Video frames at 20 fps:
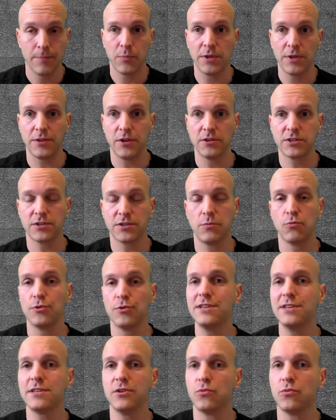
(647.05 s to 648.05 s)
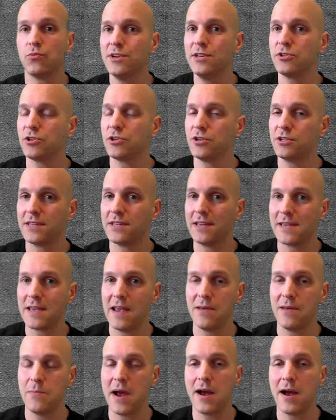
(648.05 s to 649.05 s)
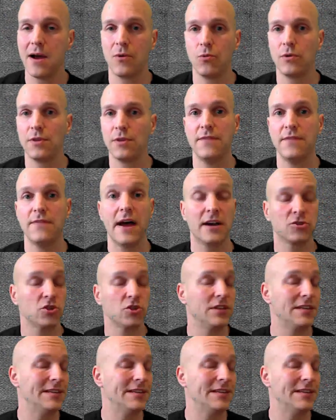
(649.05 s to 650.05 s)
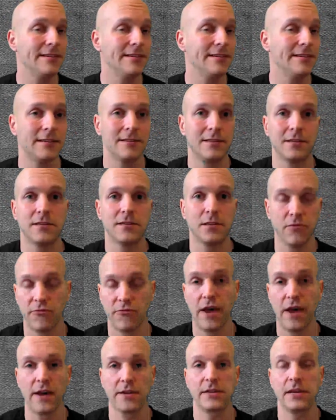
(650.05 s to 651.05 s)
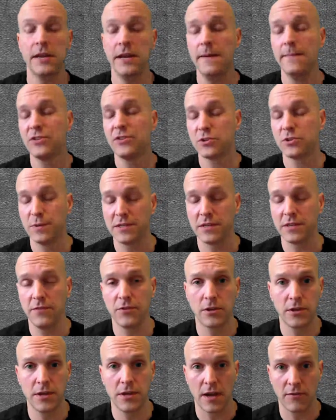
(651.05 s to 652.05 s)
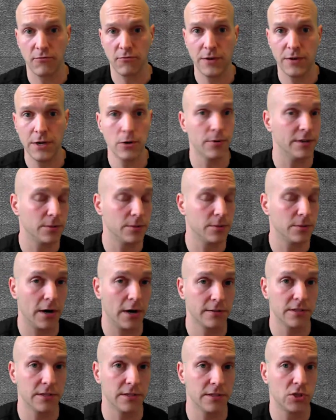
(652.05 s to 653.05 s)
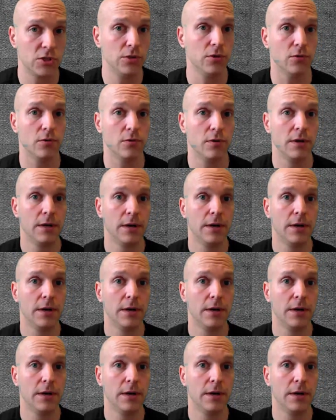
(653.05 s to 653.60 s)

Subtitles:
But there's some recent research that came out where they've actually tested this effect specifically on fear responses too.